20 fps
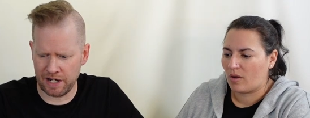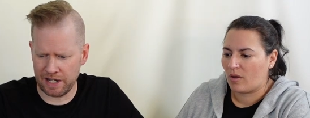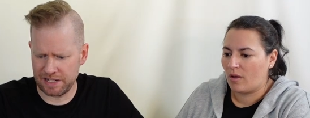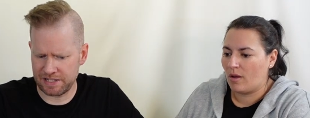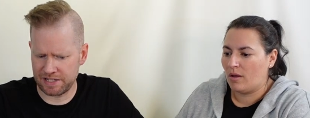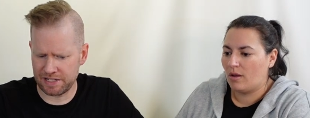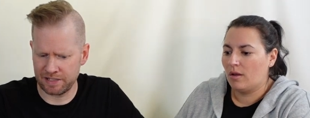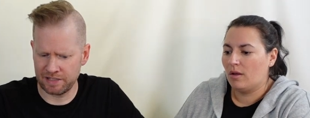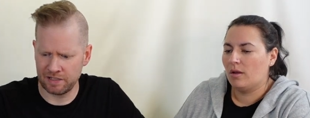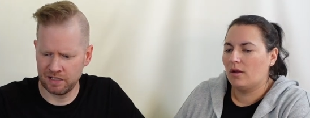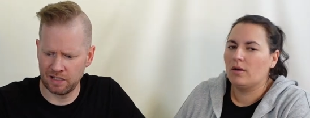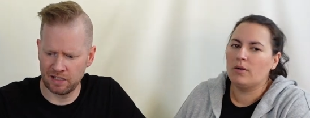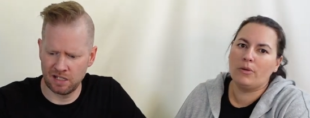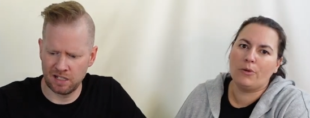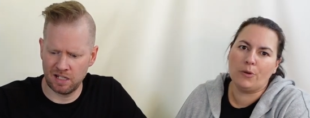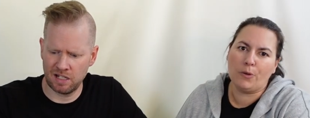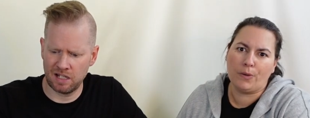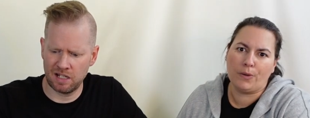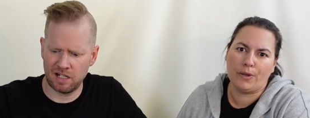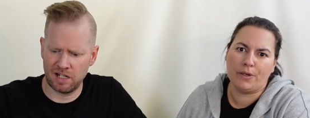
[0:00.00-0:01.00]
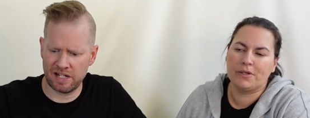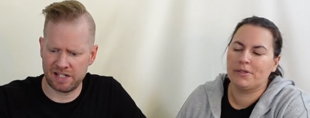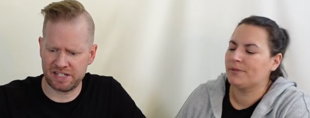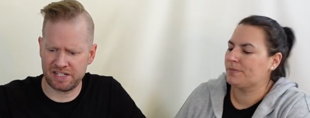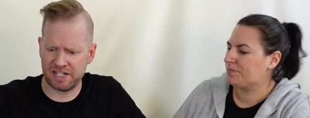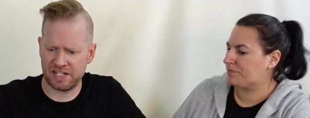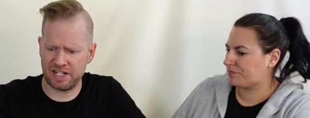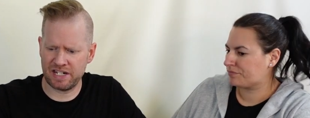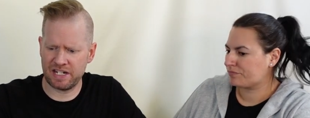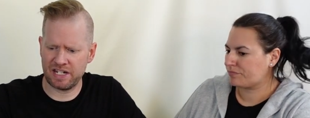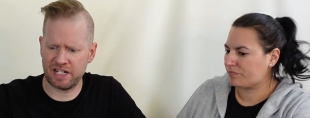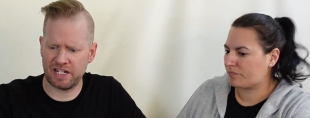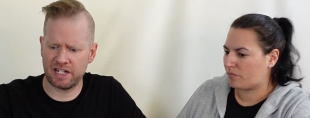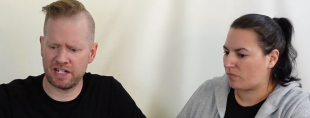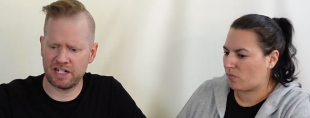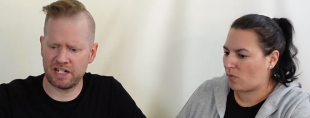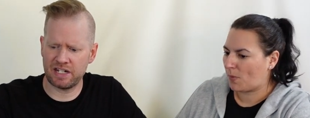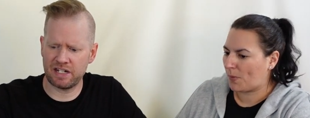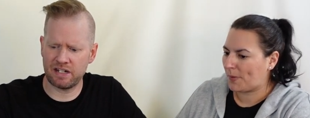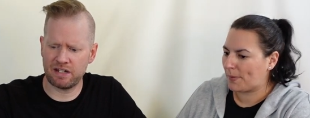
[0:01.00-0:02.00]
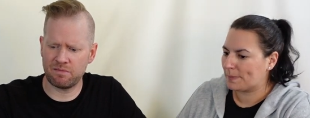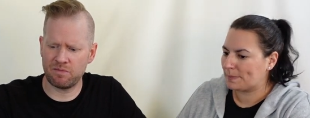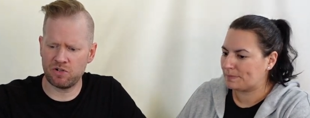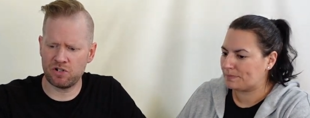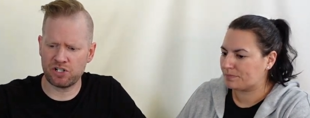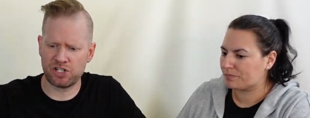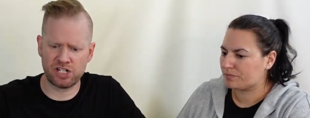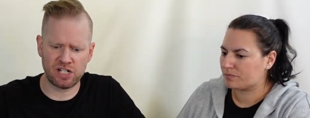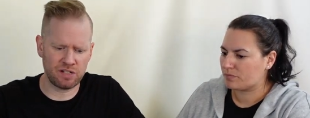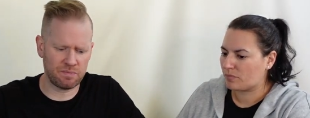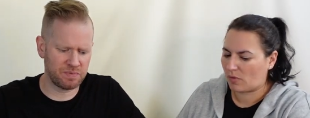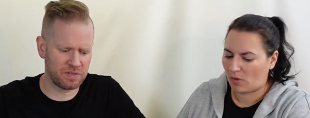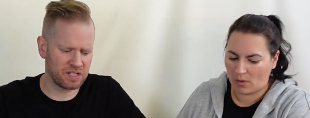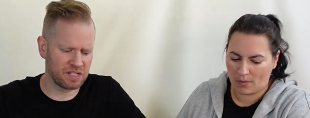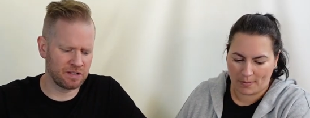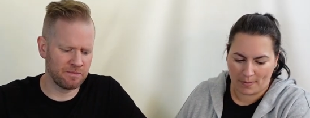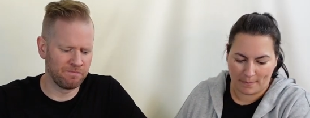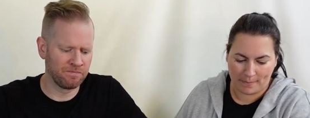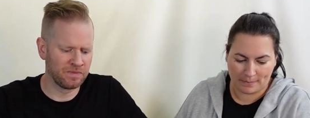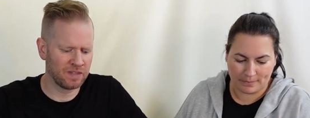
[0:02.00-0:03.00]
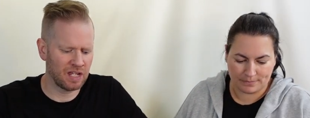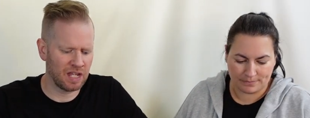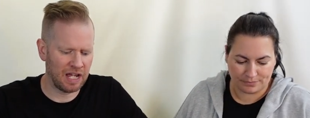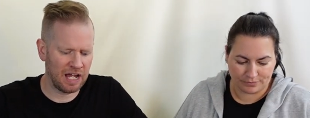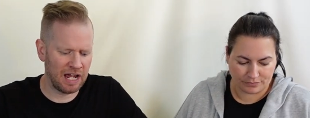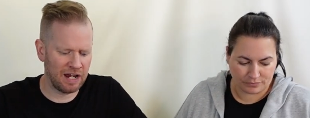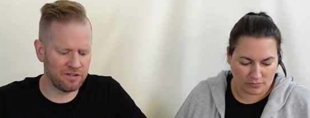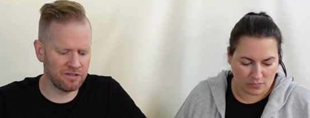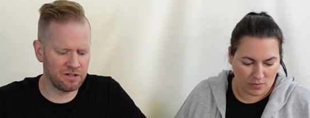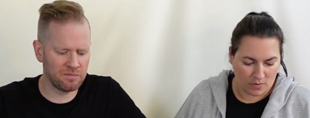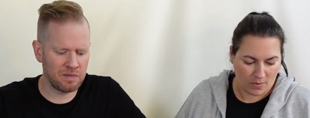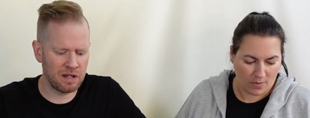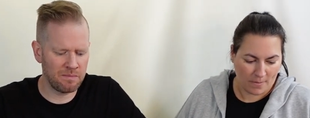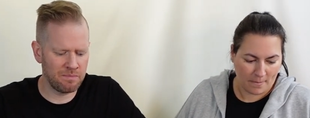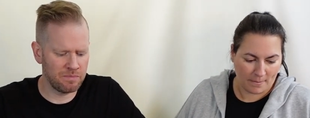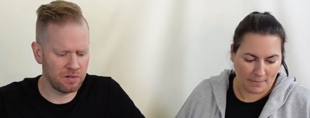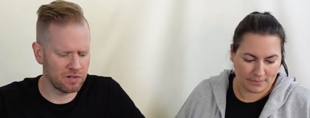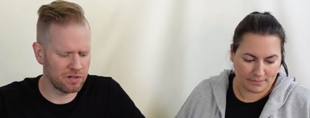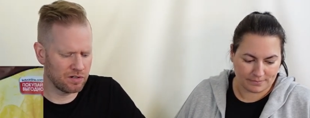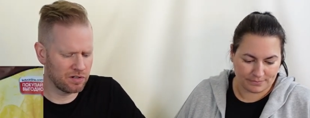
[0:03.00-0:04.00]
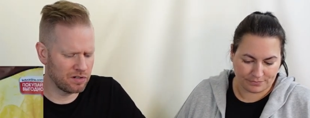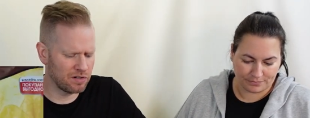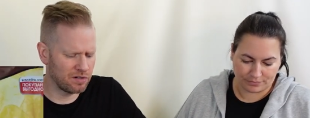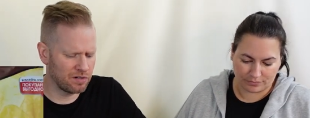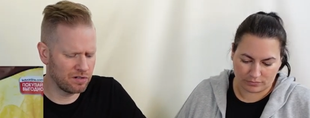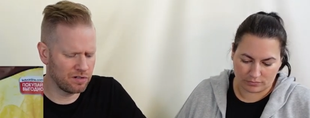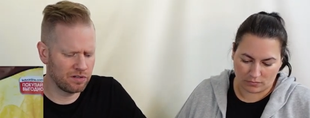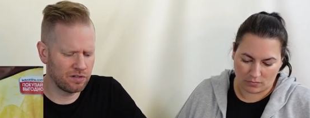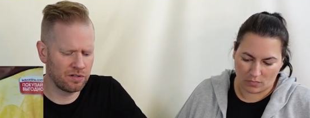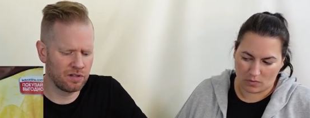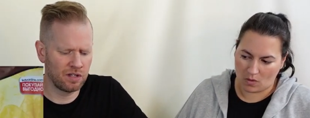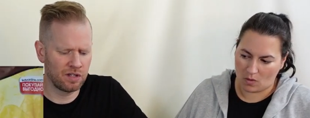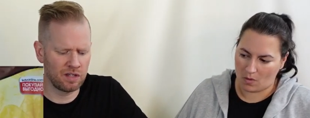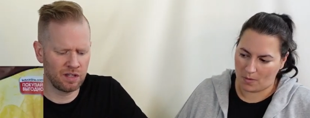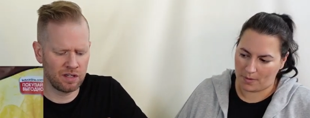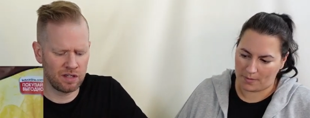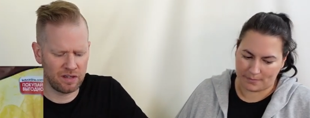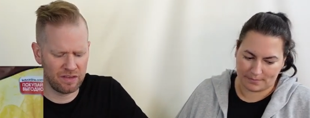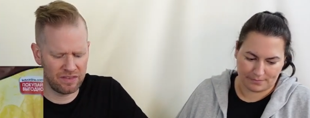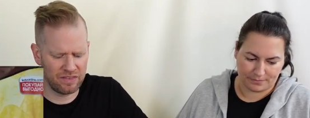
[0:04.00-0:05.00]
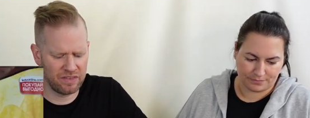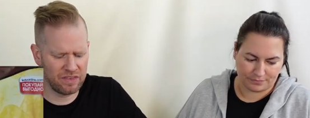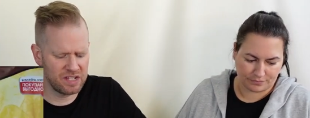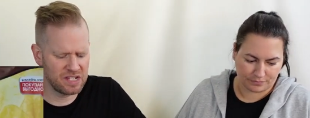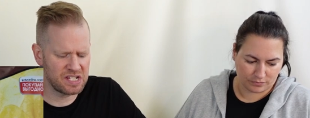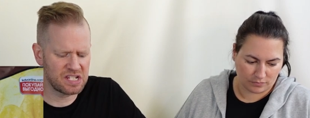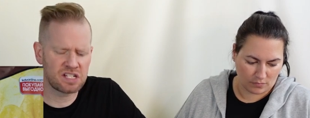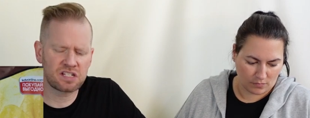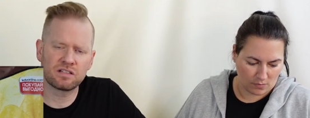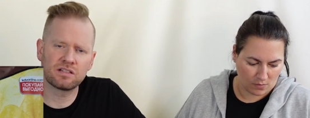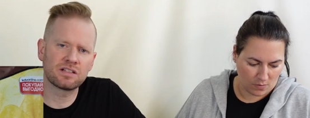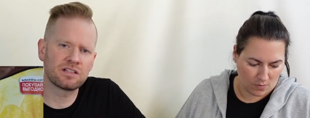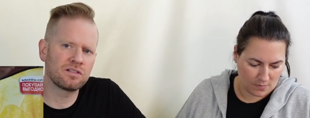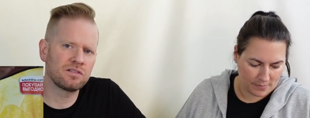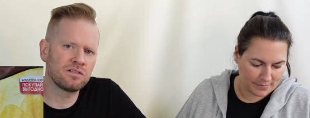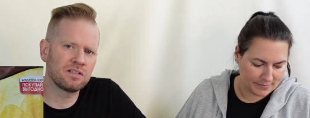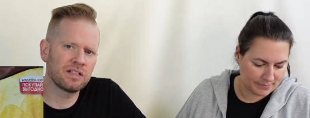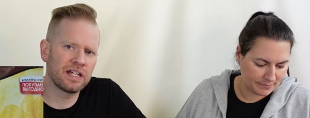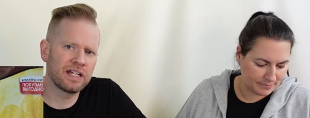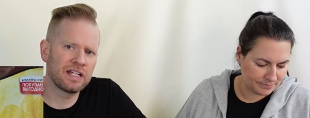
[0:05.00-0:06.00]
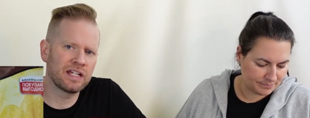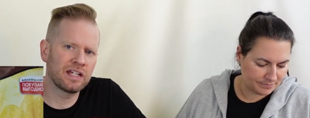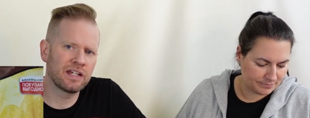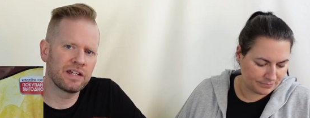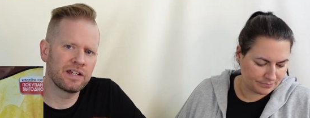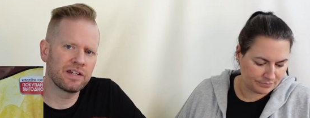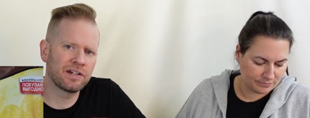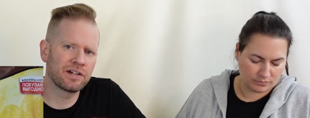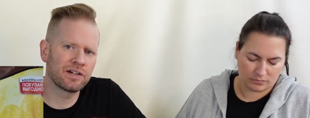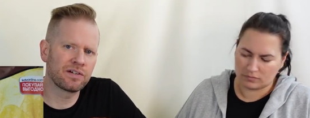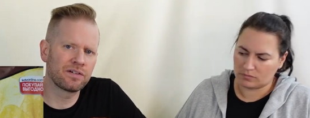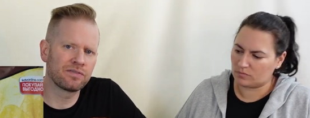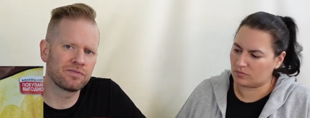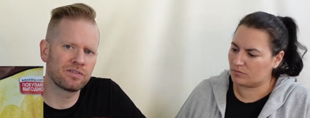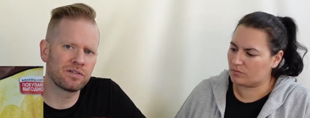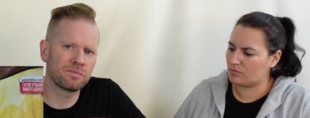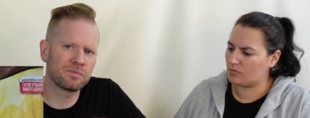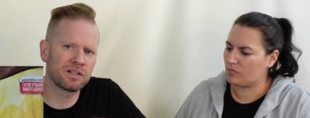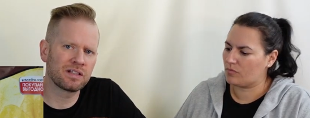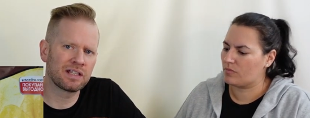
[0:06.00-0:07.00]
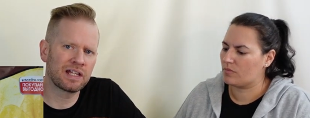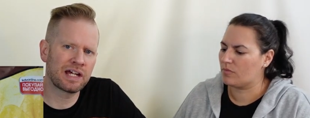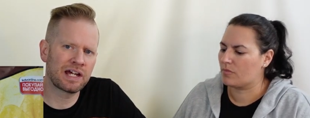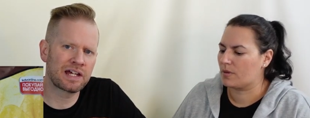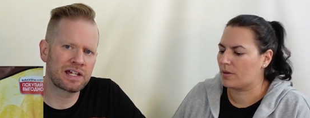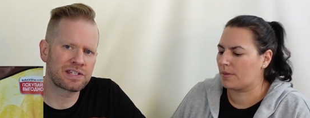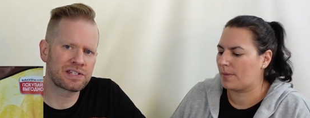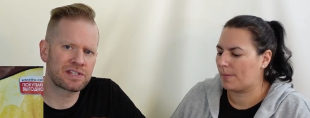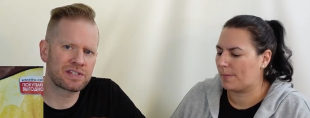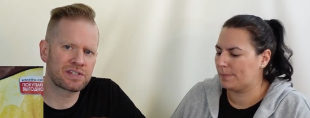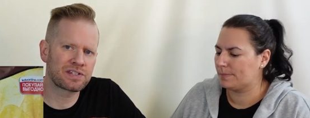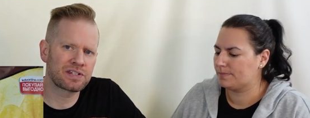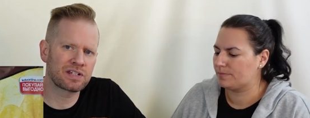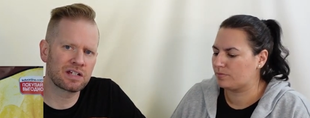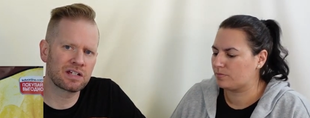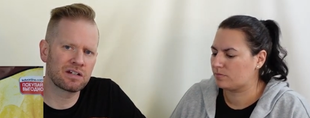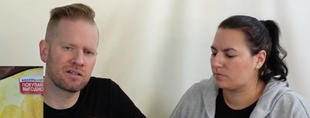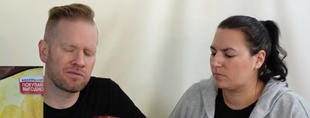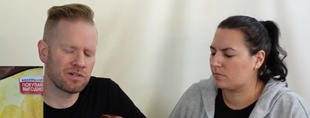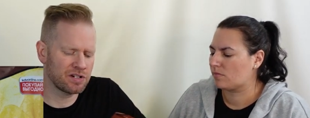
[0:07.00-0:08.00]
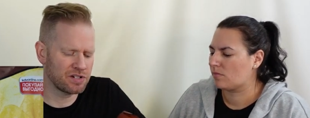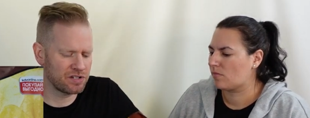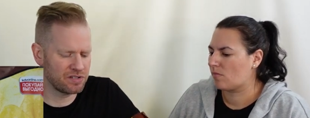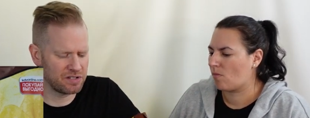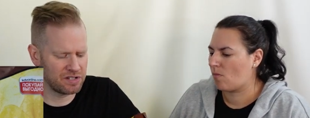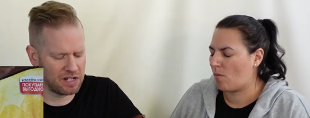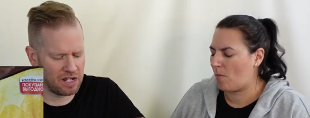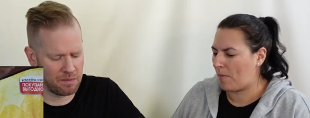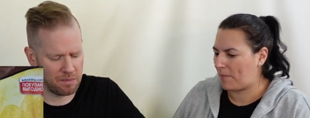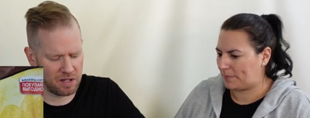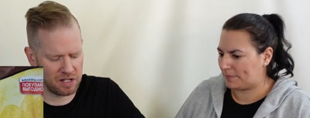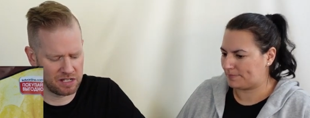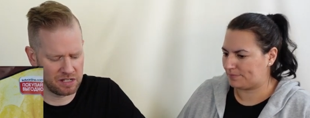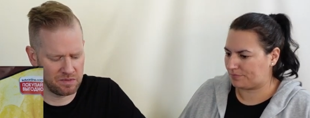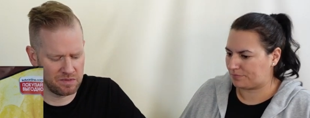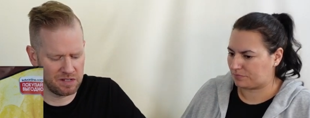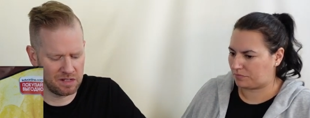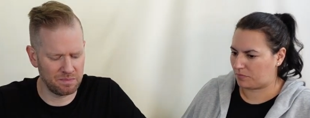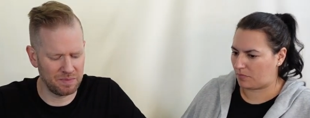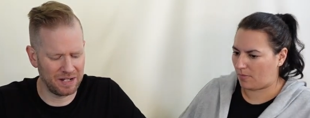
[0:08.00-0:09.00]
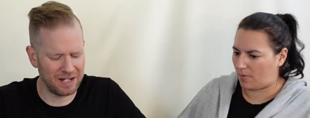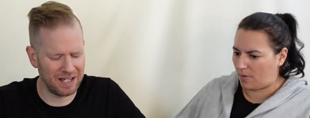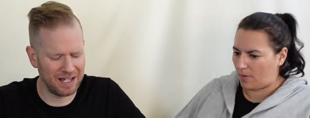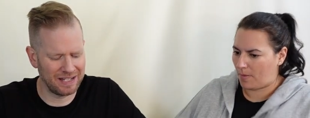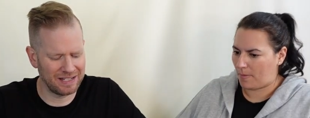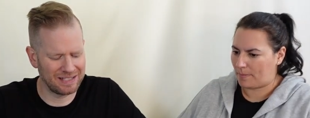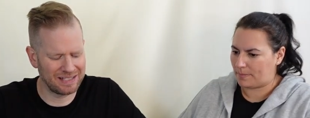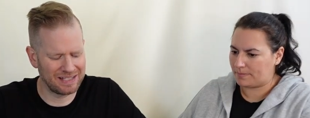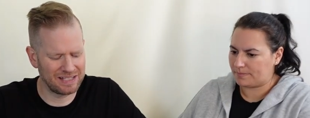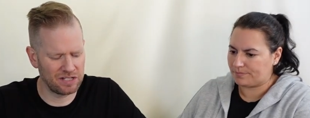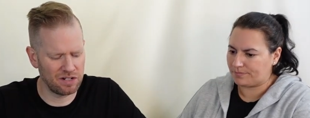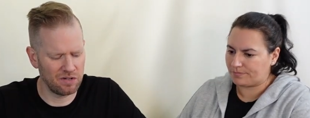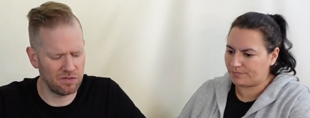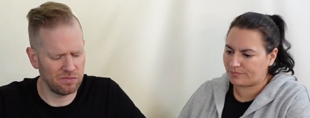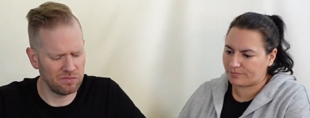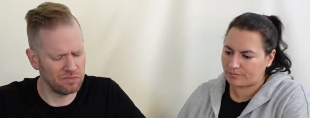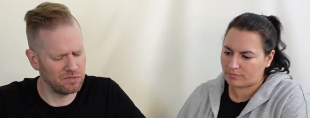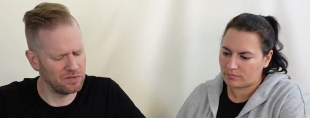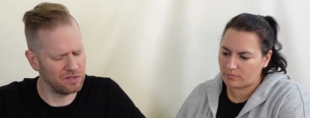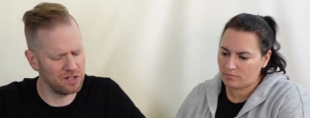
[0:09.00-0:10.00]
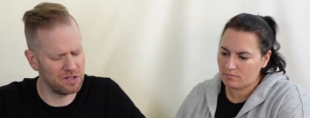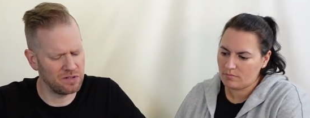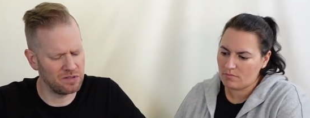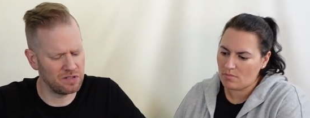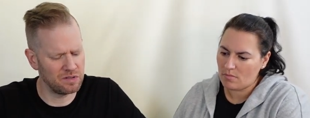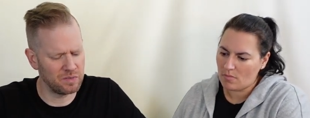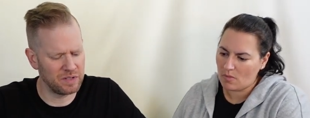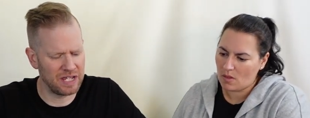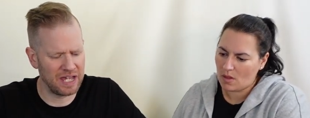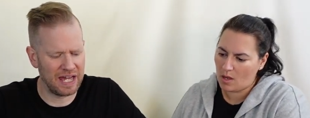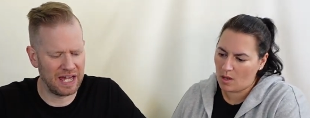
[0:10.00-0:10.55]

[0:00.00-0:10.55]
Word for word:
Speaker 1: right. Whew. I see more chips. I remember this little lady here from the last uh, Russian snack box we did, but I don't know that we